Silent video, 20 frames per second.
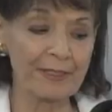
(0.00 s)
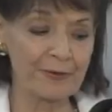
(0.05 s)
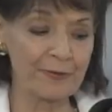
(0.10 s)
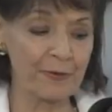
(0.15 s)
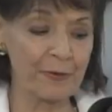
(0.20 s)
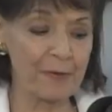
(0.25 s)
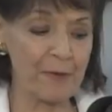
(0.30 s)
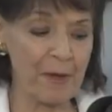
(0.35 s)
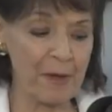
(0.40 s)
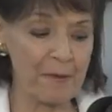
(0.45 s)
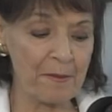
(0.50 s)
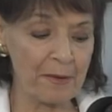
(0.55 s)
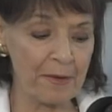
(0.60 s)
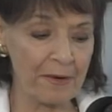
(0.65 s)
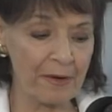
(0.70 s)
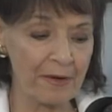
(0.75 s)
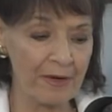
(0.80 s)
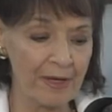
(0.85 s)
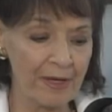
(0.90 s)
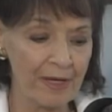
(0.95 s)

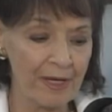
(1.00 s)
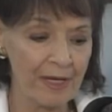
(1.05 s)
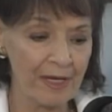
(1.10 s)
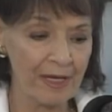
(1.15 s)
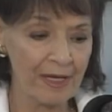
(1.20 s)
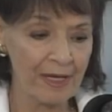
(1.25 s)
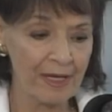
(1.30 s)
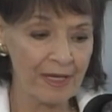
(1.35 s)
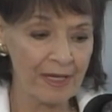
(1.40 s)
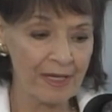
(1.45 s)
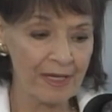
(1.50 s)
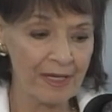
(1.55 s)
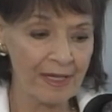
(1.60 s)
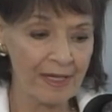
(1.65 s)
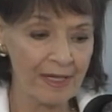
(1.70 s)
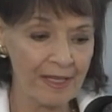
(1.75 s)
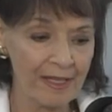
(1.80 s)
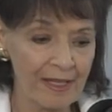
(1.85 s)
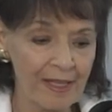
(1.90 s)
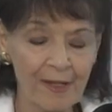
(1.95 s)
remember,
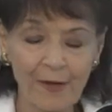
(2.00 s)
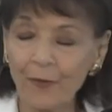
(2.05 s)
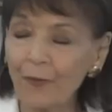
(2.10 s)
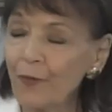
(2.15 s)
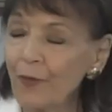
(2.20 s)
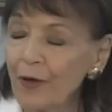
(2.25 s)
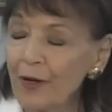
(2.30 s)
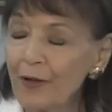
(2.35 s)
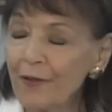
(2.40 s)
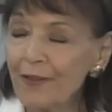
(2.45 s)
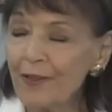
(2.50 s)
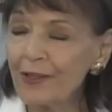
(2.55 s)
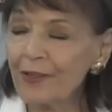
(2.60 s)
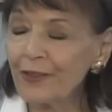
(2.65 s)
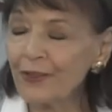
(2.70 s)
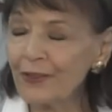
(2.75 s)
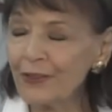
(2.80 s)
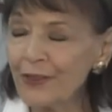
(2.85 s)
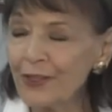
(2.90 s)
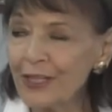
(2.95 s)
what are they
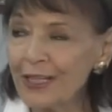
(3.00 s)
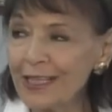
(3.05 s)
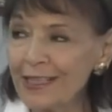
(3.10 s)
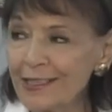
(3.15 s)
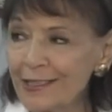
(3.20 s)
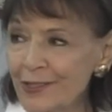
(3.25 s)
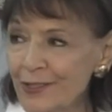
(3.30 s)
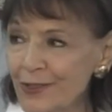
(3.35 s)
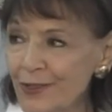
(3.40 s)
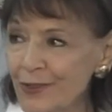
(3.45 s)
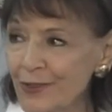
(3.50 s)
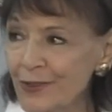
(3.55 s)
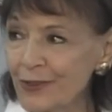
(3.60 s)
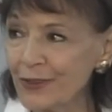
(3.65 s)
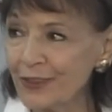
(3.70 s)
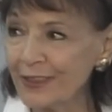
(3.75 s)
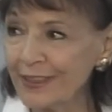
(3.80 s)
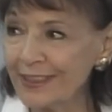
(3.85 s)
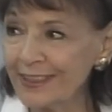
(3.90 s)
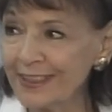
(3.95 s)
learning in
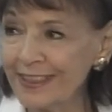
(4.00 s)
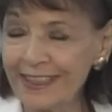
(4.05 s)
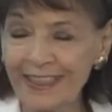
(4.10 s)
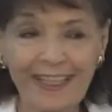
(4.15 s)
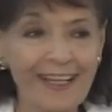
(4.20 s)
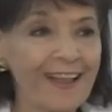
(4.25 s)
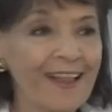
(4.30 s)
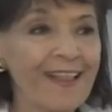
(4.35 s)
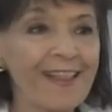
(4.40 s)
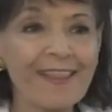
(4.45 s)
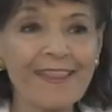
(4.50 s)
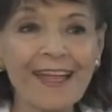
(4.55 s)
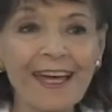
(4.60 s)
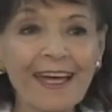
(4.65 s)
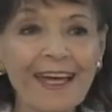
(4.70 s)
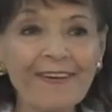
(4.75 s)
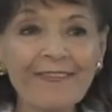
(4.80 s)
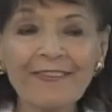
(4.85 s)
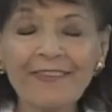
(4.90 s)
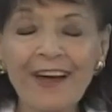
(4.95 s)
school? They're
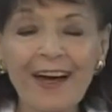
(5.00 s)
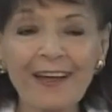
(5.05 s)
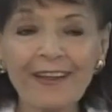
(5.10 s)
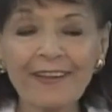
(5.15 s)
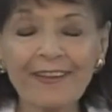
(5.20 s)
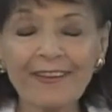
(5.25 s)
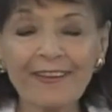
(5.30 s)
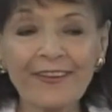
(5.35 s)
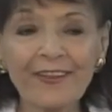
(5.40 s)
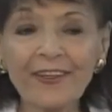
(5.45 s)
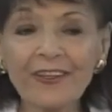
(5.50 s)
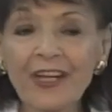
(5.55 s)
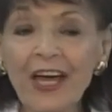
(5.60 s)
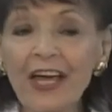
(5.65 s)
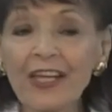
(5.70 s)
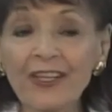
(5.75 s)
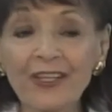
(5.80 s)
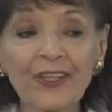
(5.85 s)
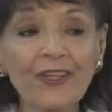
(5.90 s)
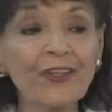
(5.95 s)

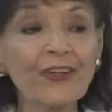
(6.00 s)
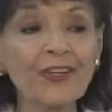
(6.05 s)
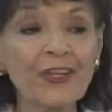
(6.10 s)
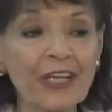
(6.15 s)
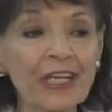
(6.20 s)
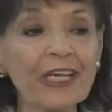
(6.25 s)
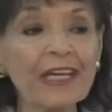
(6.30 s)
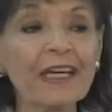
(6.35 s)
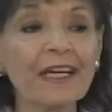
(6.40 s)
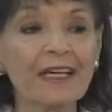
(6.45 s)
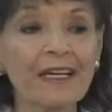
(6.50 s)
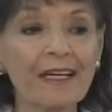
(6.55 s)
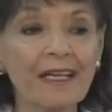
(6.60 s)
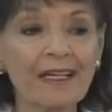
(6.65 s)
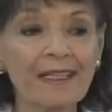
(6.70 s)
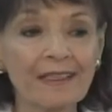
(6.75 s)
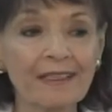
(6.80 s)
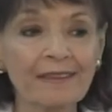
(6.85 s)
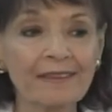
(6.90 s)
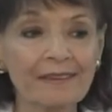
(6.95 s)
not learning
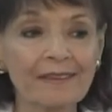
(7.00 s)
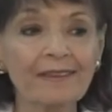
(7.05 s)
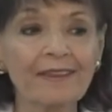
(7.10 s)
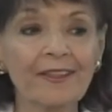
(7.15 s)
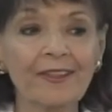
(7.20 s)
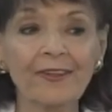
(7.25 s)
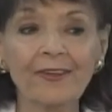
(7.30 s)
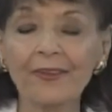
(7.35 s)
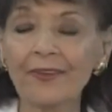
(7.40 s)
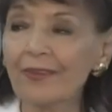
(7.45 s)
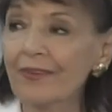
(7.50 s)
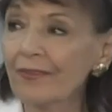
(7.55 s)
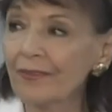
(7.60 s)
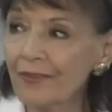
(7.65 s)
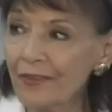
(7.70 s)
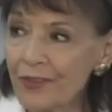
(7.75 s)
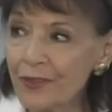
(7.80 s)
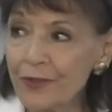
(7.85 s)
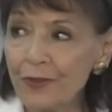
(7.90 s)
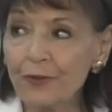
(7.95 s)

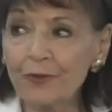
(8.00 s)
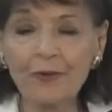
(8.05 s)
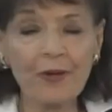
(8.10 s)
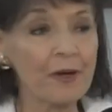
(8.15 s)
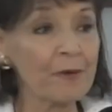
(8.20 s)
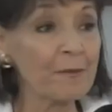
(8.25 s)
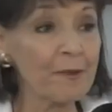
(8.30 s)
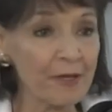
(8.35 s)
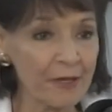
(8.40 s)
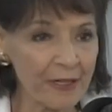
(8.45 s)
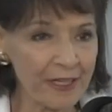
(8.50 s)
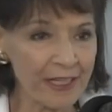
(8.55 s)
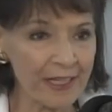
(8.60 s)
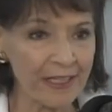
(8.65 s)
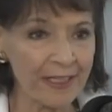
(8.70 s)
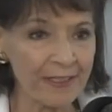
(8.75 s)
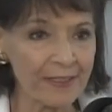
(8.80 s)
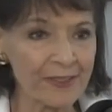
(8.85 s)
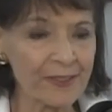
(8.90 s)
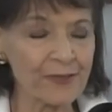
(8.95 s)
true American
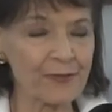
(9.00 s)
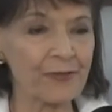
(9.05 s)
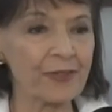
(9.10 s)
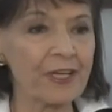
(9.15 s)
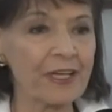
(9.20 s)
history.